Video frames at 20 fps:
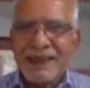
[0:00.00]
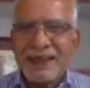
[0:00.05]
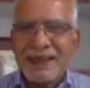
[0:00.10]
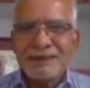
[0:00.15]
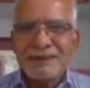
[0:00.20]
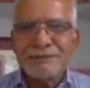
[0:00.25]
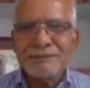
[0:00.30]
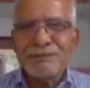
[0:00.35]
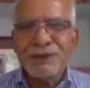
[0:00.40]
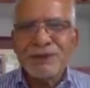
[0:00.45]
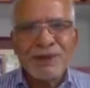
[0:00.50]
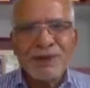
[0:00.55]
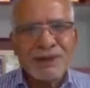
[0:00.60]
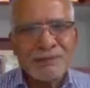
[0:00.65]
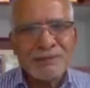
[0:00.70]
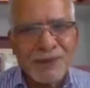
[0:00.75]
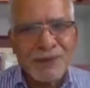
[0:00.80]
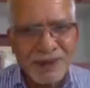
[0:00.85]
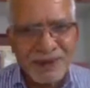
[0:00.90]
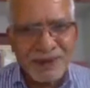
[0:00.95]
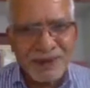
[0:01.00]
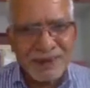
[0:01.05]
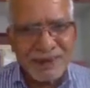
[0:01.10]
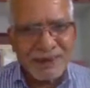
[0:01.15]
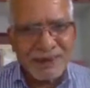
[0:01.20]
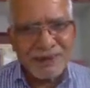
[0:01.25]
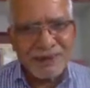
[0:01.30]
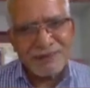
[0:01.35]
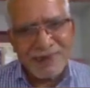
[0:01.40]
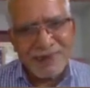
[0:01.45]
and Bohr model
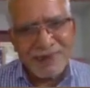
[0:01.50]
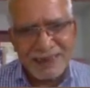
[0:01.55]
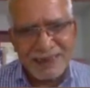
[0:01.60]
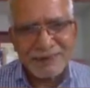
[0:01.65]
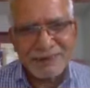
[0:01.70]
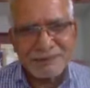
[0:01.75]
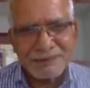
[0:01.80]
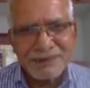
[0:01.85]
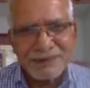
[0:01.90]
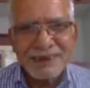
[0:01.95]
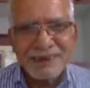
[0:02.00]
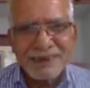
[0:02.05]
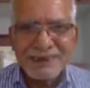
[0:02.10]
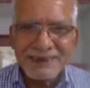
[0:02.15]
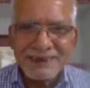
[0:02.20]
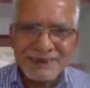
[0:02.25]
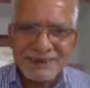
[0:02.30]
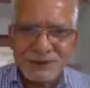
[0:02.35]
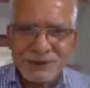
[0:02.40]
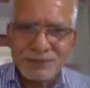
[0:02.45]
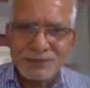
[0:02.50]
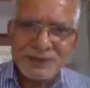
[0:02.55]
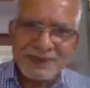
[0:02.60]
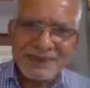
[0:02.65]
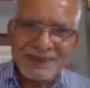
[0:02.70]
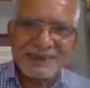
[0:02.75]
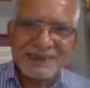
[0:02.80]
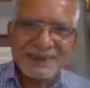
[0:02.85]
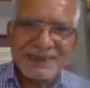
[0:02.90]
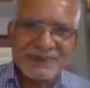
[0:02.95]
of atom is
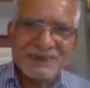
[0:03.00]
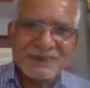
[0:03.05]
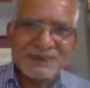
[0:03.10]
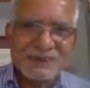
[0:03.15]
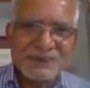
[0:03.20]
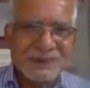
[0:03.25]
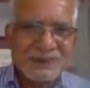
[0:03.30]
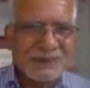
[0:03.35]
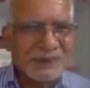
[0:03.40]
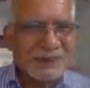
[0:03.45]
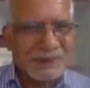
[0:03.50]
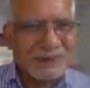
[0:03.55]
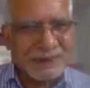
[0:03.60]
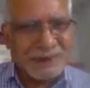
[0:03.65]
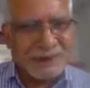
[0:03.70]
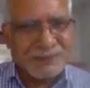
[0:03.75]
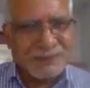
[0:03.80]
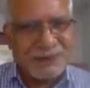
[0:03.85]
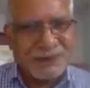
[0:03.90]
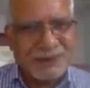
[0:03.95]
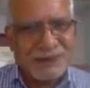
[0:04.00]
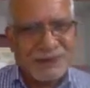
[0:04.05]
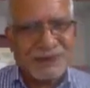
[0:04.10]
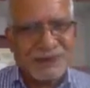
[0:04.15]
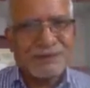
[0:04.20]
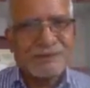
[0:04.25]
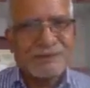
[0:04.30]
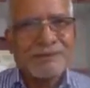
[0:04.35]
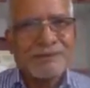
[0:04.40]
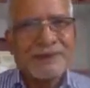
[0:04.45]
superior to
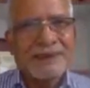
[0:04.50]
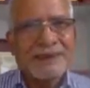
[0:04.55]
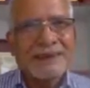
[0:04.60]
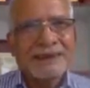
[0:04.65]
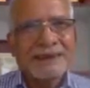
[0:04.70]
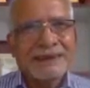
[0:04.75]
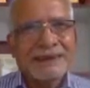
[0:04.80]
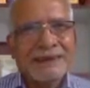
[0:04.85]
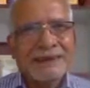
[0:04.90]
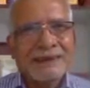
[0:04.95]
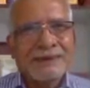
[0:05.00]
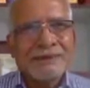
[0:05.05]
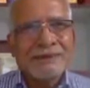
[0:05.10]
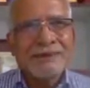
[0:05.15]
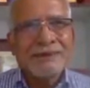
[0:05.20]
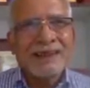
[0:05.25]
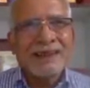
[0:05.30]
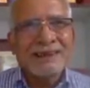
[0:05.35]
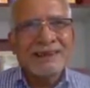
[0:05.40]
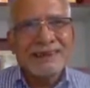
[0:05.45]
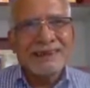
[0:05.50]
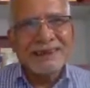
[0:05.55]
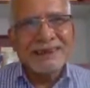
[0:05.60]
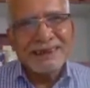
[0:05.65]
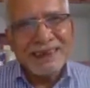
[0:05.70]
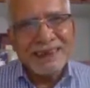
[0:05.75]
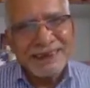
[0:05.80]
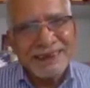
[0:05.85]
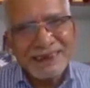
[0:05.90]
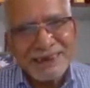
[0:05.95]
Rutherford's. Well,
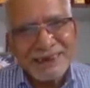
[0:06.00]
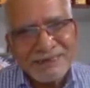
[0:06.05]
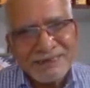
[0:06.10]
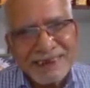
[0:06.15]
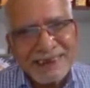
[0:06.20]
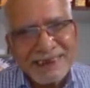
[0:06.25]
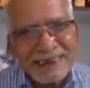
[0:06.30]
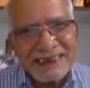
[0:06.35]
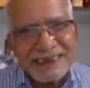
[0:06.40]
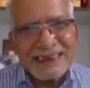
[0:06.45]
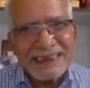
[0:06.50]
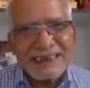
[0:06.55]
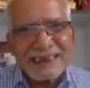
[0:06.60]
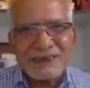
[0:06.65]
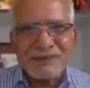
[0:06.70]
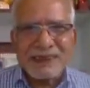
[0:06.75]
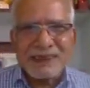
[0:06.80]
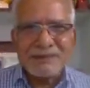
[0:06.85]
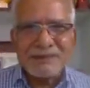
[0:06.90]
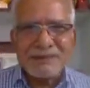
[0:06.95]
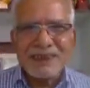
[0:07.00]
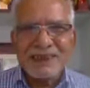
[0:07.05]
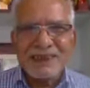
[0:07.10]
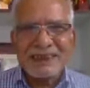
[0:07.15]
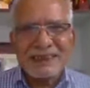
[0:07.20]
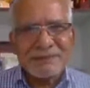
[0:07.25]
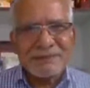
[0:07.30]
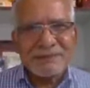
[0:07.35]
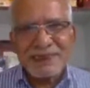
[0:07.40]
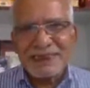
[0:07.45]
in 1923,
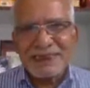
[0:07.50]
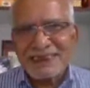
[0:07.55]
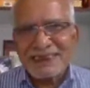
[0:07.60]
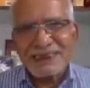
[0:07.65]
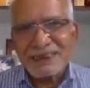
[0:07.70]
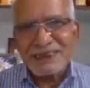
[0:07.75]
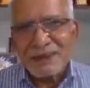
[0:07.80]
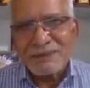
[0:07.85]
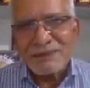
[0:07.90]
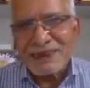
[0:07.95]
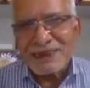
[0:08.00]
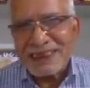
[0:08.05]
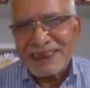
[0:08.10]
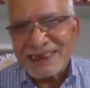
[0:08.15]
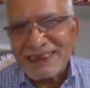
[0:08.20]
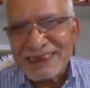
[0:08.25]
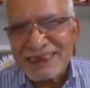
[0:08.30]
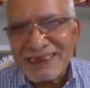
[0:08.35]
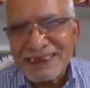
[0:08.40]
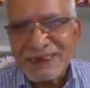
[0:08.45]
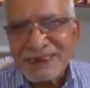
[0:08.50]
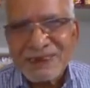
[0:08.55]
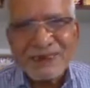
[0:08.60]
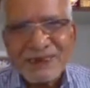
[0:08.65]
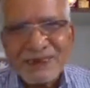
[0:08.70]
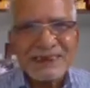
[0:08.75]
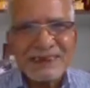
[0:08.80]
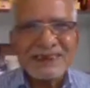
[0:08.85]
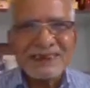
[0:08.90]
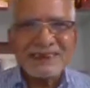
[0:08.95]
Svedberg repeats his nomination,
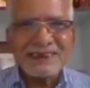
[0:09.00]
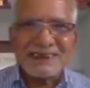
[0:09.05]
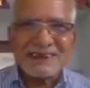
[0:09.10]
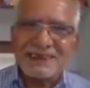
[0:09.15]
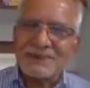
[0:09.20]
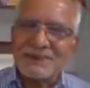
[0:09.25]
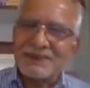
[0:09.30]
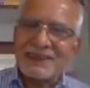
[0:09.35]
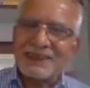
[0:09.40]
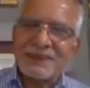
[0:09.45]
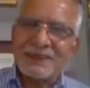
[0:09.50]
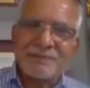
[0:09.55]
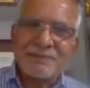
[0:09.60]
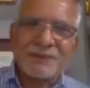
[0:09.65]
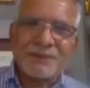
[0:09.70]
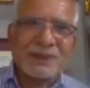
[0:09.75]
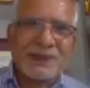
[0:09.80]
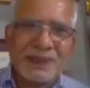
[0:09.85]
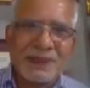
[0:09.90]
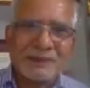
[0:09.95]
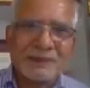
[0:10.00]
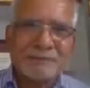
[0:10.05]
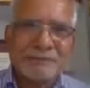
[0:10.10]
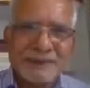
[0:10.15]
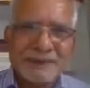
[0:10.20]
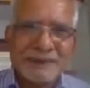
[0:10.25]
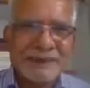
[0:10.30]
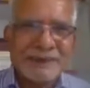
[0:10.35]
including the discovery of proton.